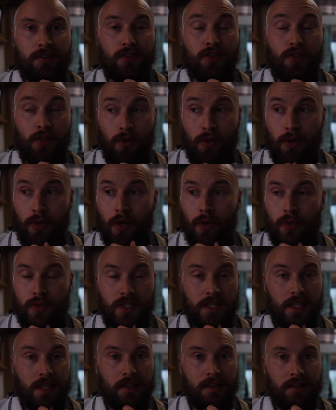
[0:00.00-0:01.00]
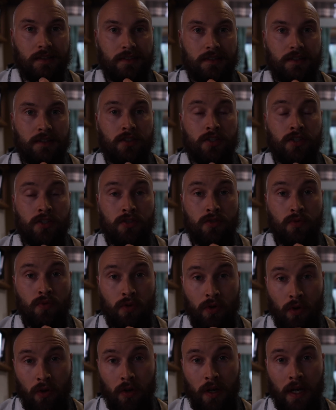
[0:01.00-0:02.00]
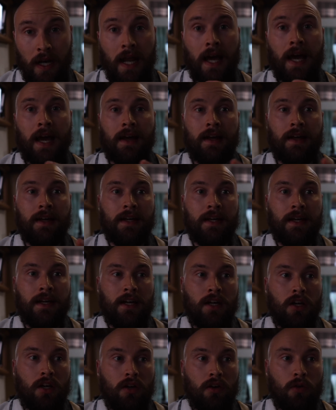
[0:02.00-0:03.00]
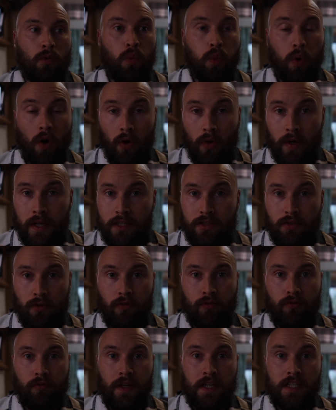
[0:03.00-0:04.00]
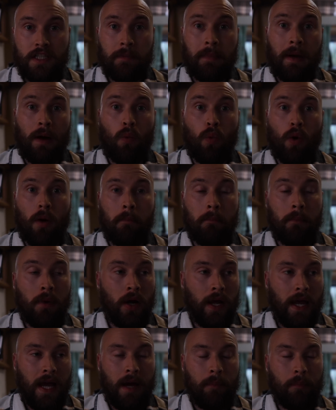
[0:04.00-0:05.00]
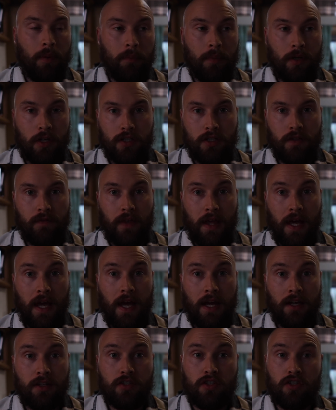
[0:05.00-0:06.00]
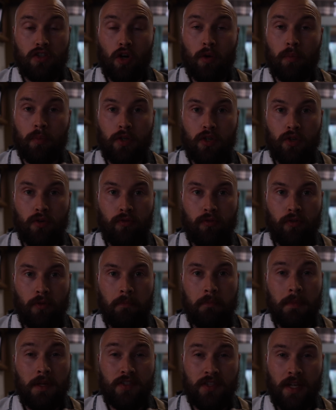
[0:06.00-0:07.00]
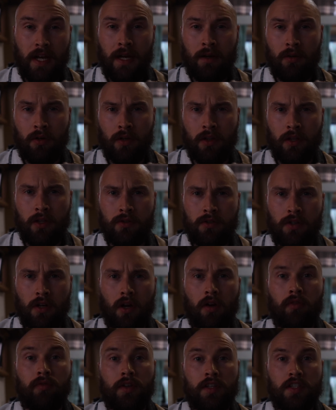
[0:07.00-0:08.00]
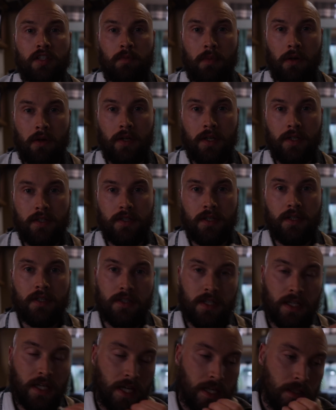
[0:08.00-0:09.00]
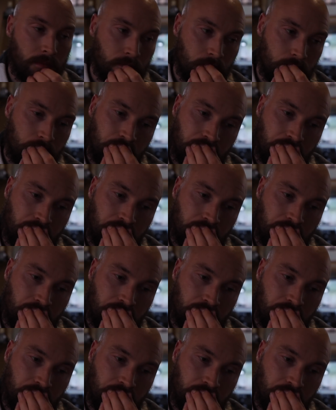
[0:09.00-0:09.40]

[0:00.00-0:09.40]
Do those things. Do not let worries or fears about what might happen because of the hair stop you from missing out on those life experiences, okay?